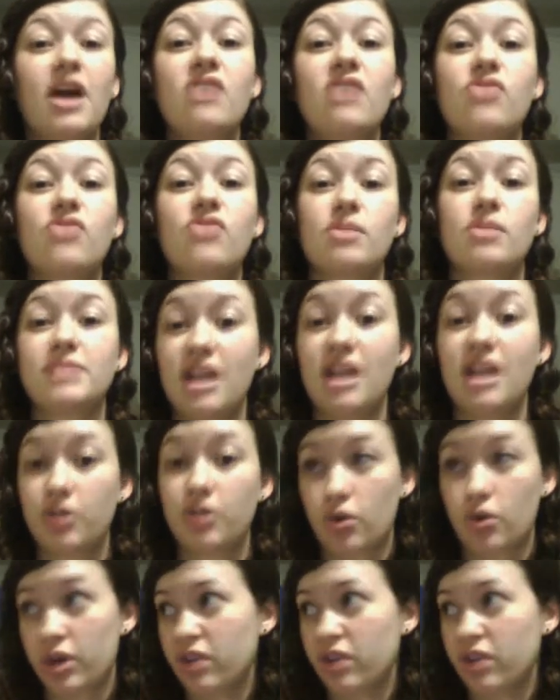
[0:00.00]
From South
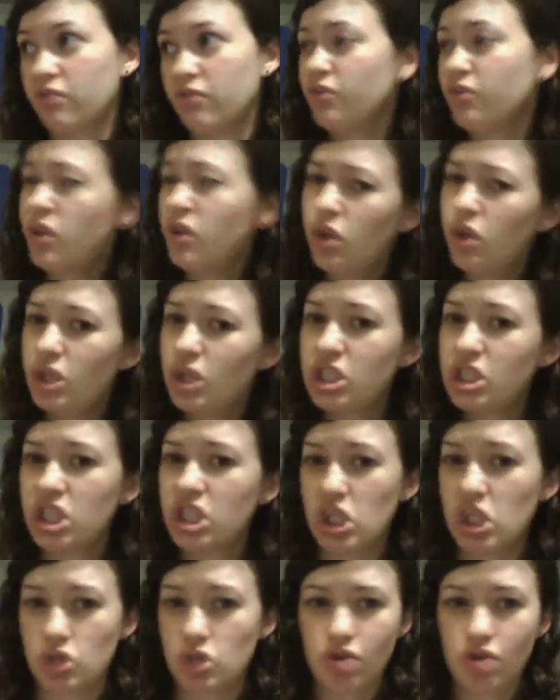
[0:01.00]
Korean foods
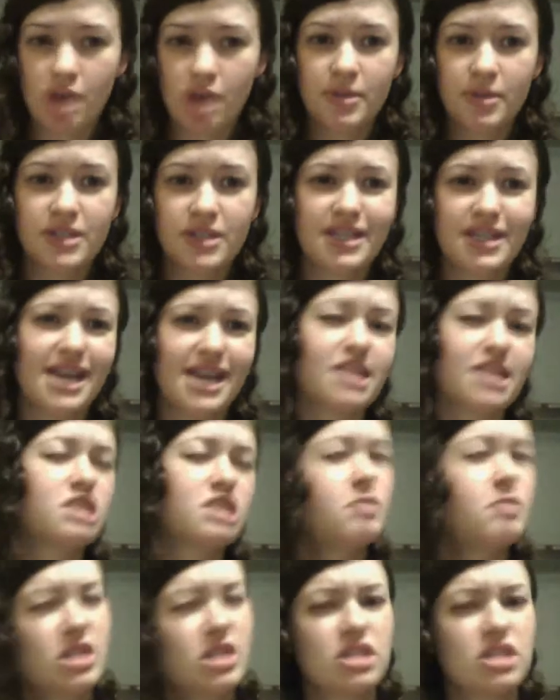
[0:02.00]
to dramas and
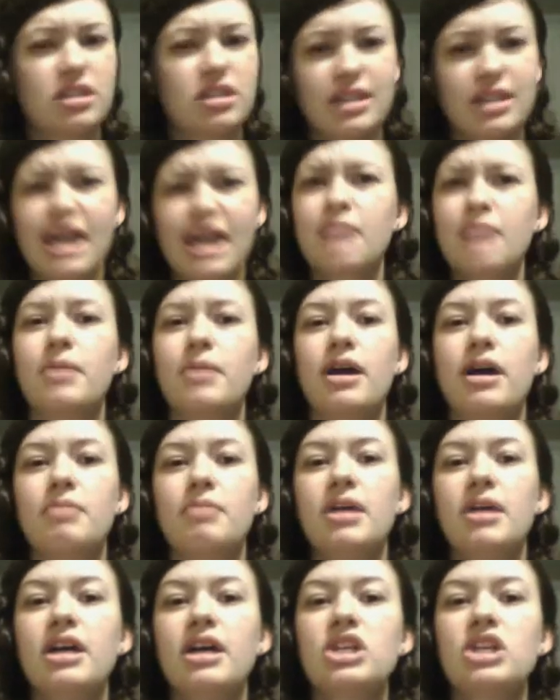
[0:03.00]
especially
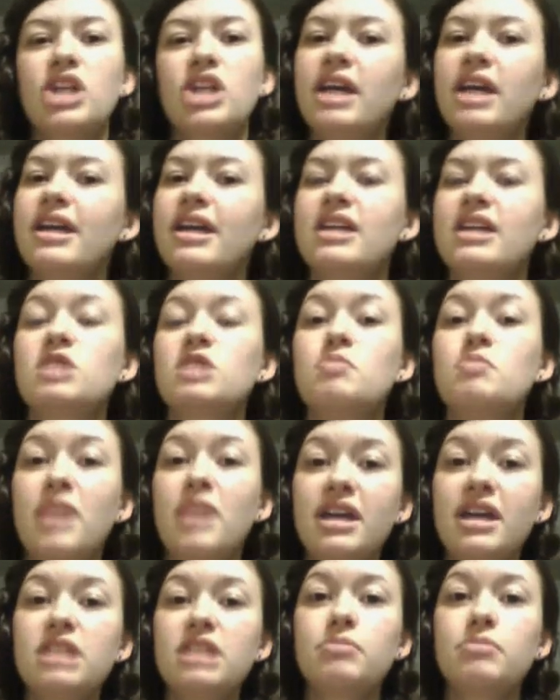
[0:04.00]
K-pop, China has
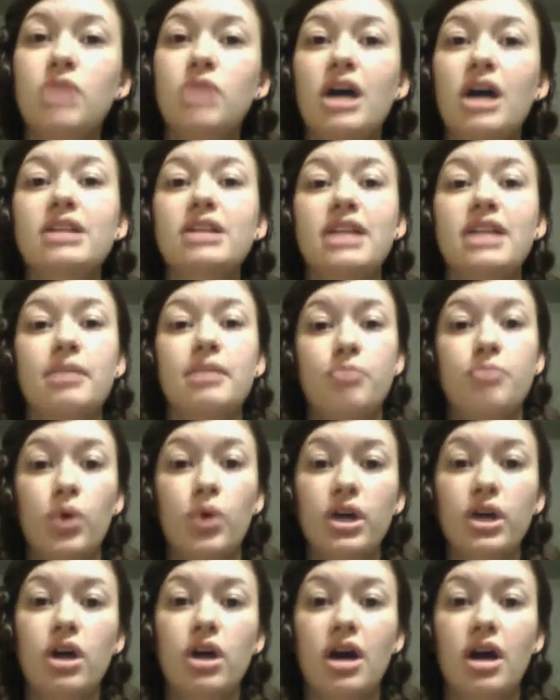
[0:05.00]
banned, blocked, and
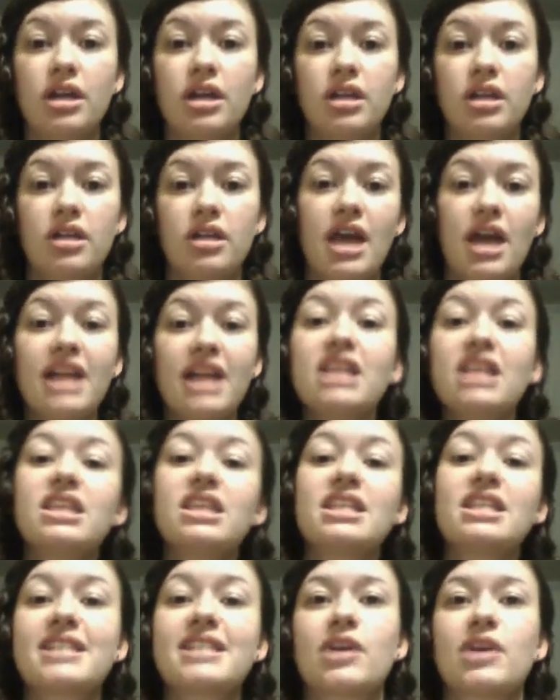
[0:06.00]
boycotted
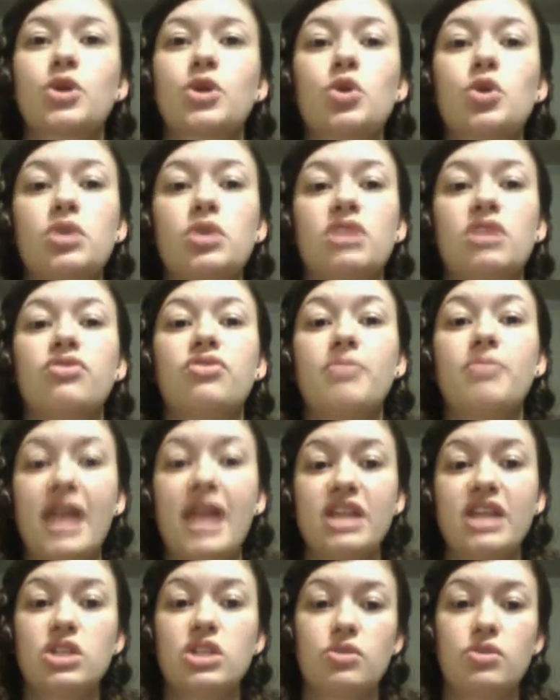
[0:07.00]
anything South Korea from
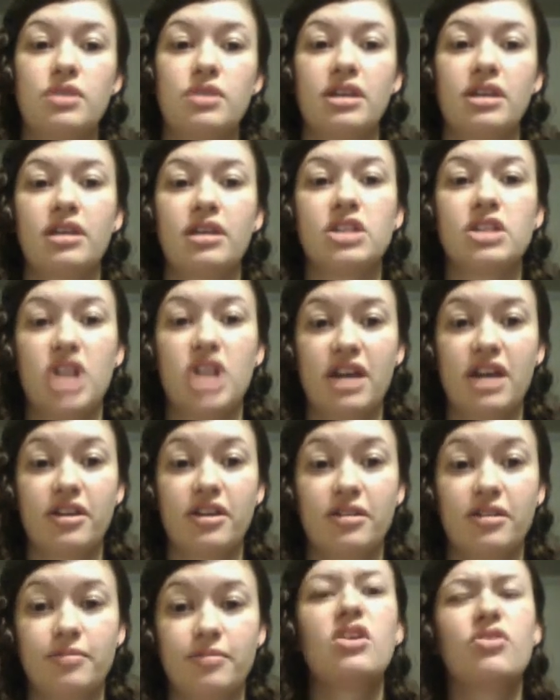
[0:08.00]
entering
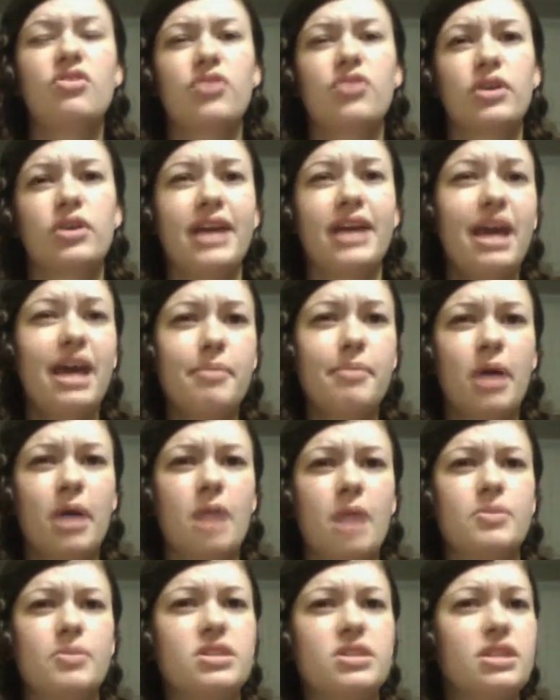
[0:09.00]
China. For
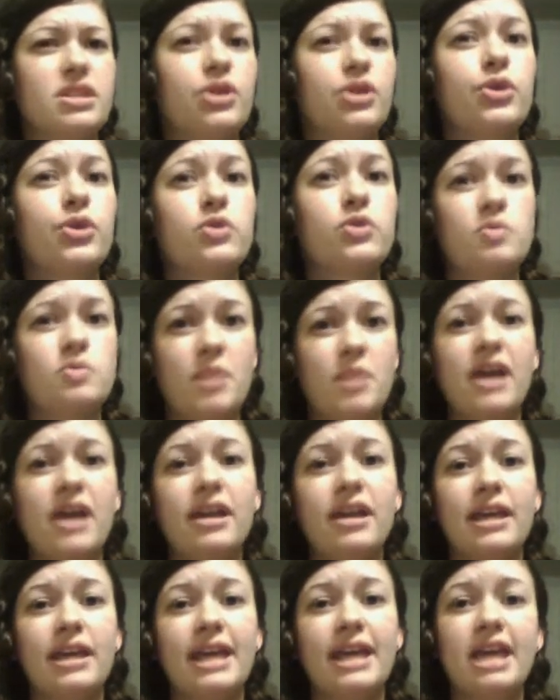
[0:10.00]
K-pop, this includes
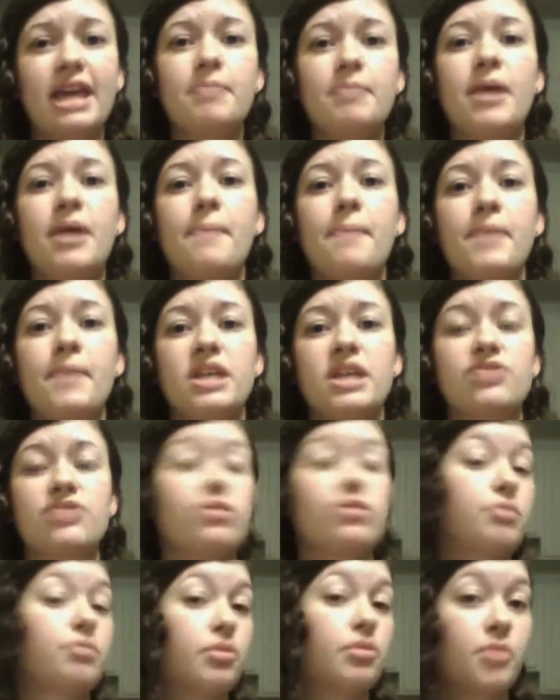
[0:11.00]
banning K-pop bands
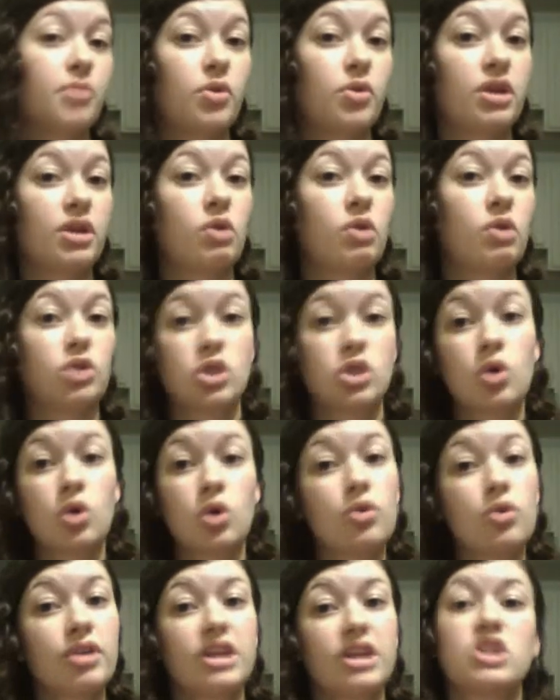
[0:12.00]
from promoting or
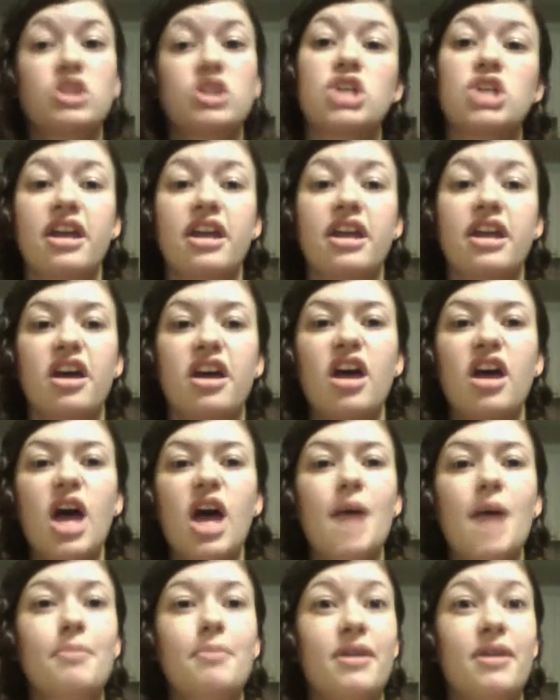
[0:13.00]
touring in China,
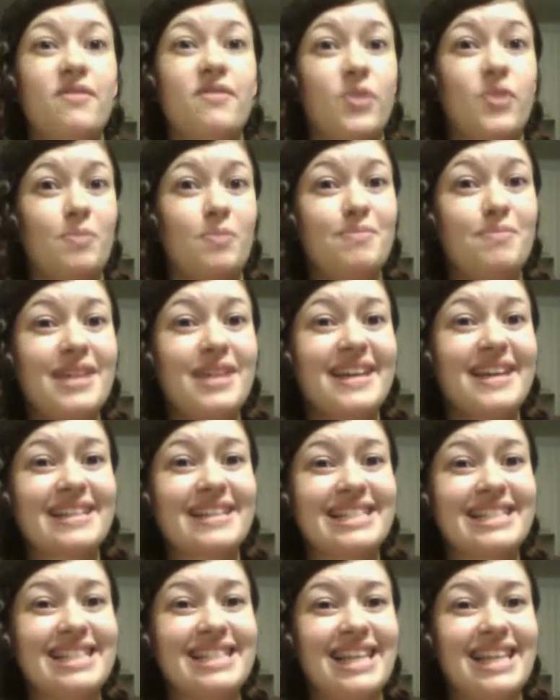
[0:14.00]
but for M I
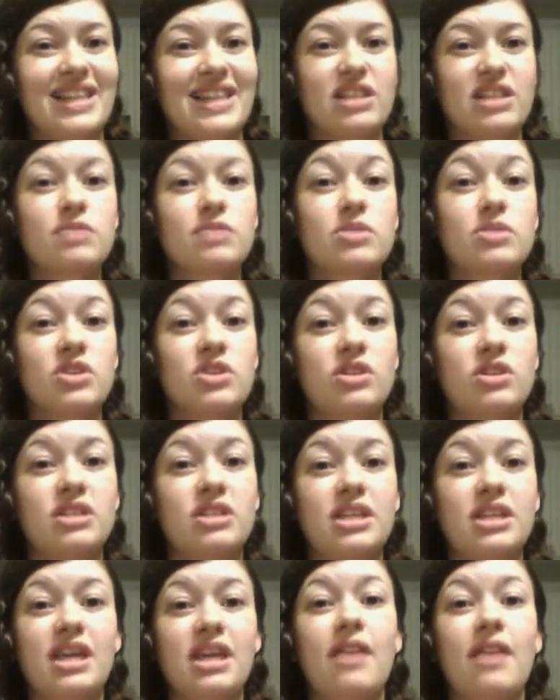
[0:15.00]
X, this
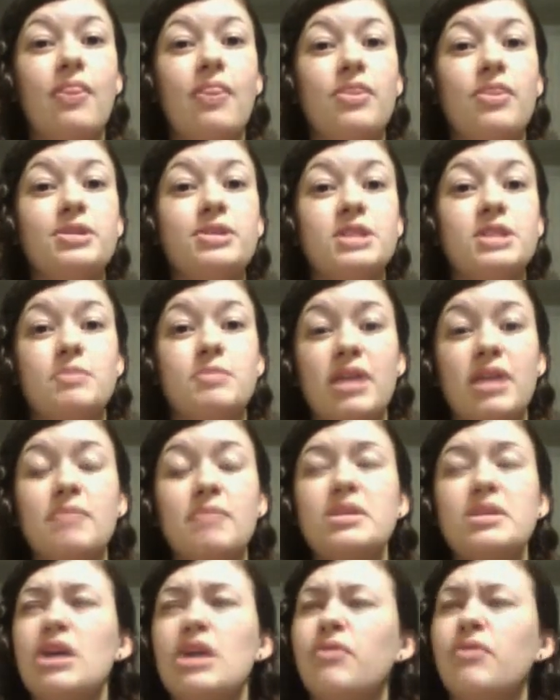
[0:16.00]
resulted in the
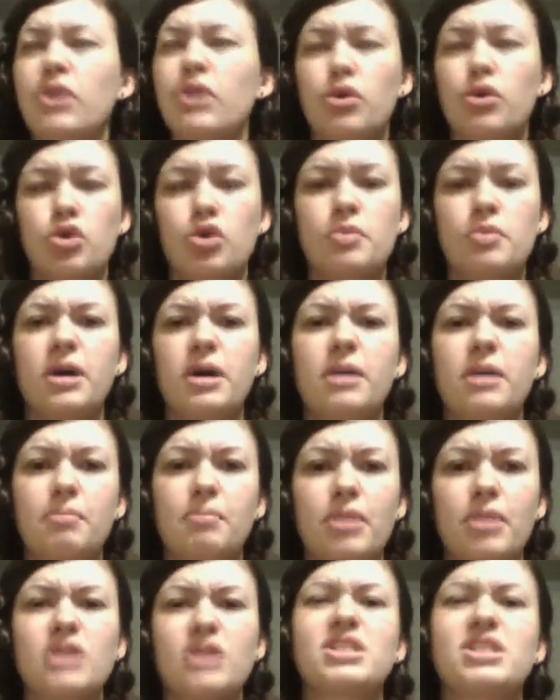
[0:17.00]
disbandment of their group
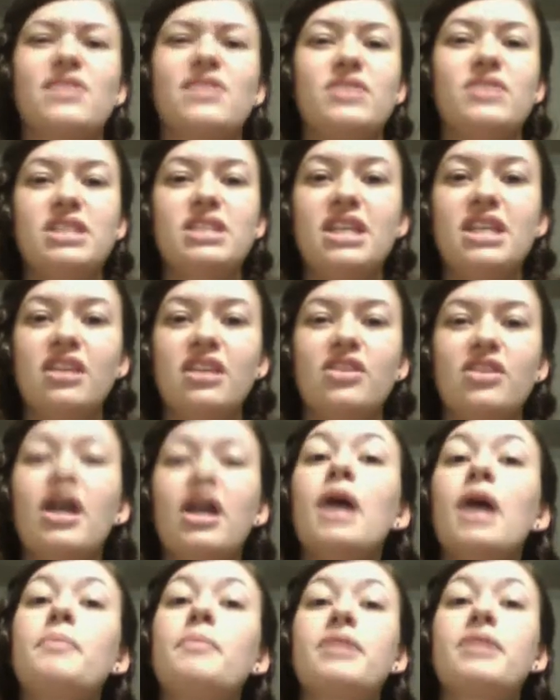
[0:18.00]
on March seventeenth,
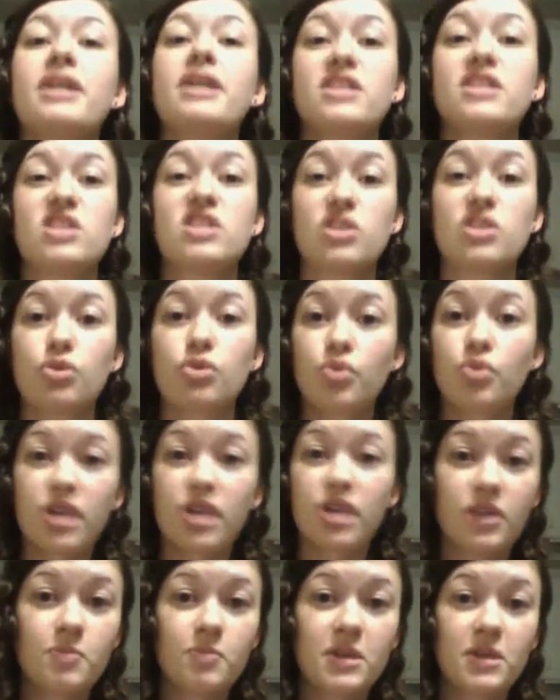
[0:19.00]
because
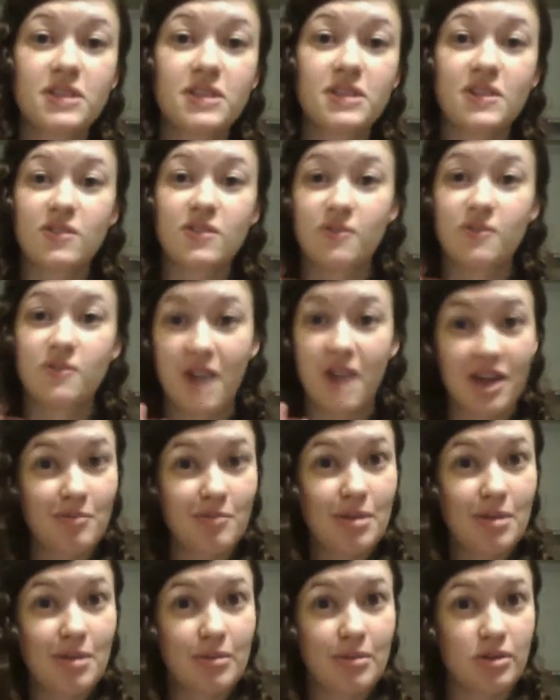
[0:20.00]
three of M I X's five
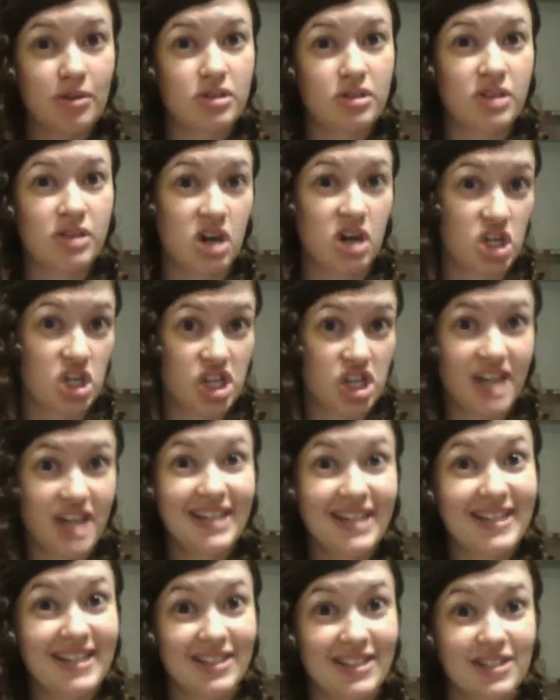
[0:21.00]
members are
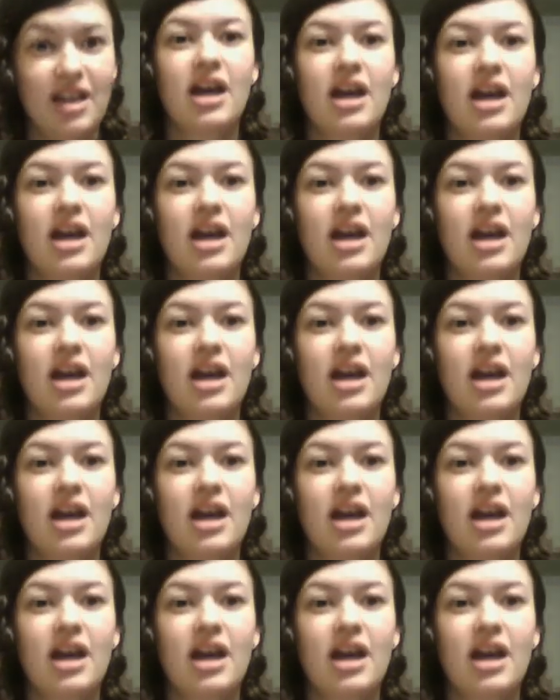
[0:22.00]
Chinese.